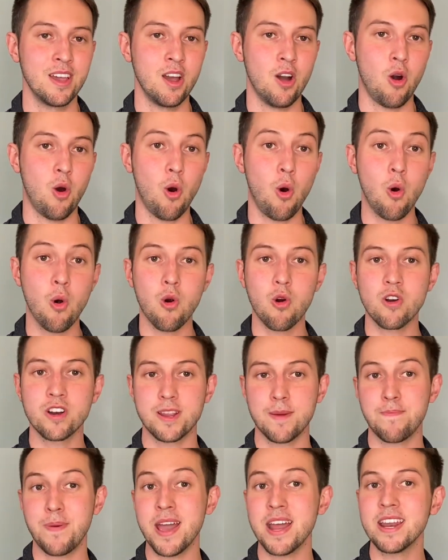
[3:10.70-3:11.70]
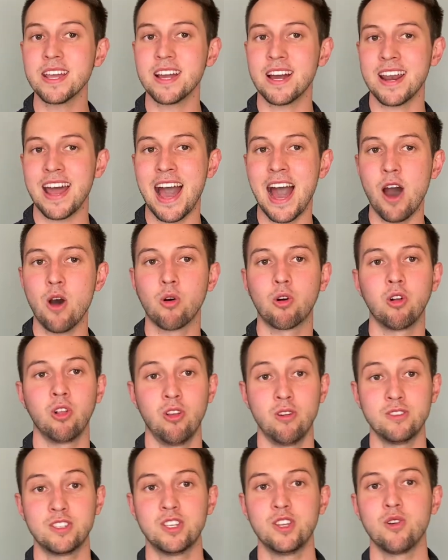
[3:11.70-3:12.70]
Or depending on how
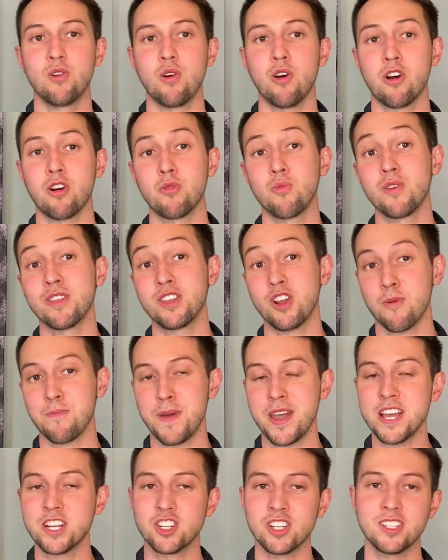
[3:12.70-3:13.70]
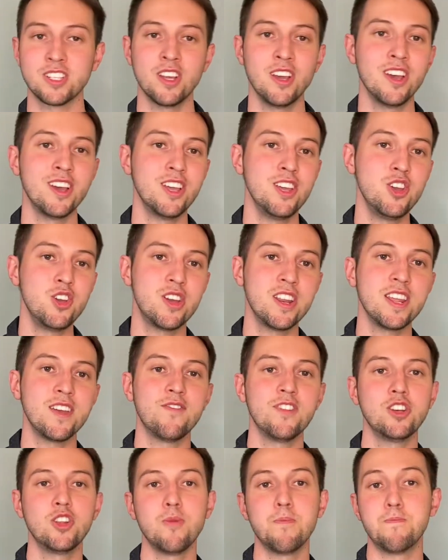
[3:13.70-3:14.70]
close you are with your patients, you can
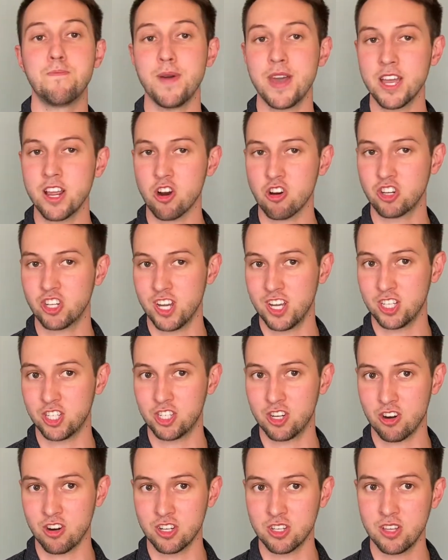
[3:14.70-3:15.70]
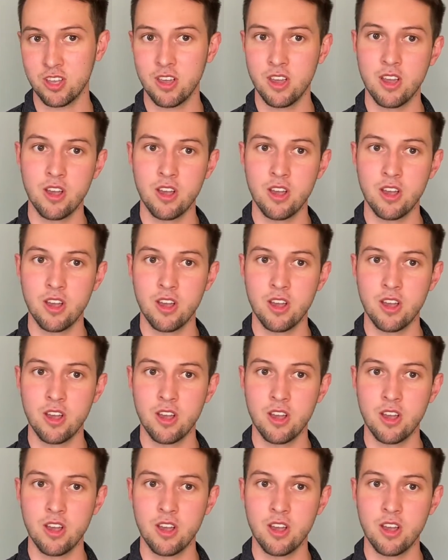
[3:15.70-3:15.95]
even do bigger gestures.